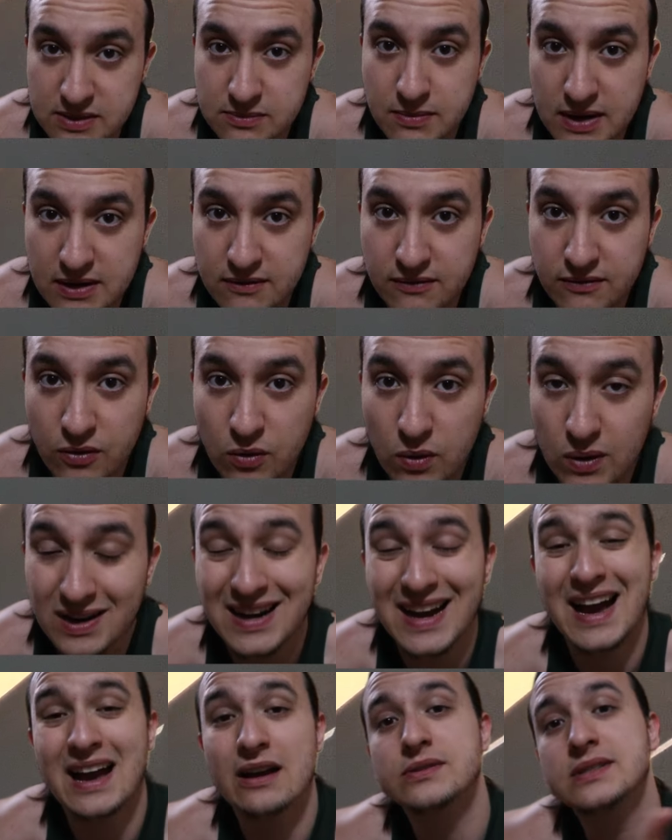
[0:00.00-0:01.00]
is meant
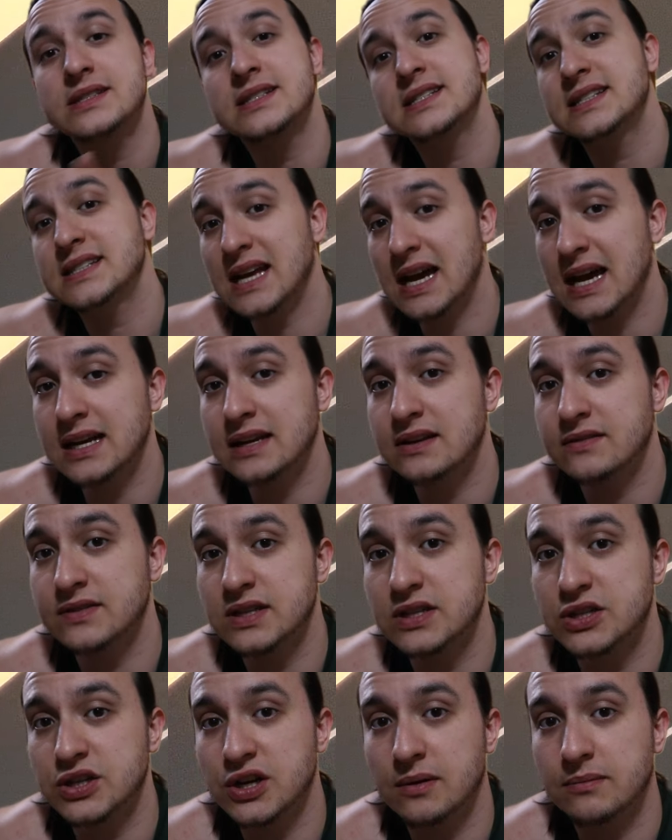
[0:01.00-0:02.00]
for outside of
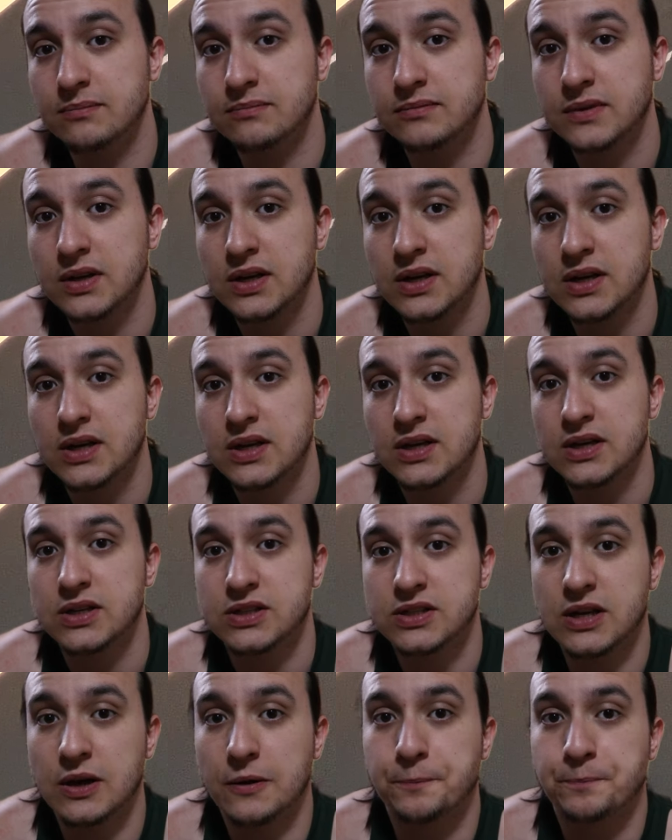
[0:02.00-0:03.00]
the gym.
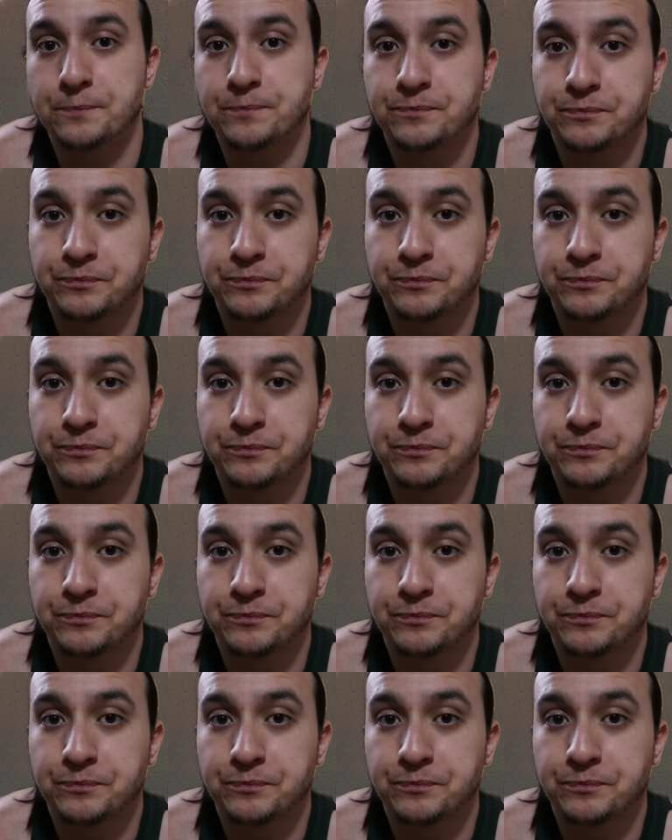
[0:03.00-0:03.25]
So